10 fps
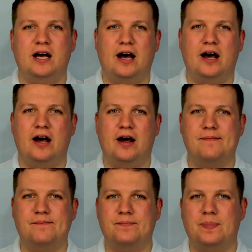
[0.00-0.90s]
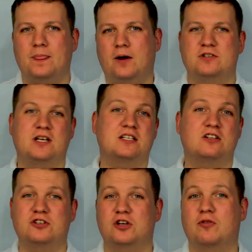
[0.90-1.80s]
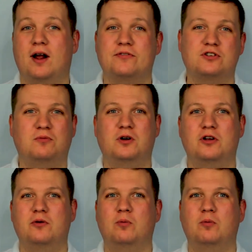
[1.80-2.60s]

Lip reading: Obviously, it's not so great for someone who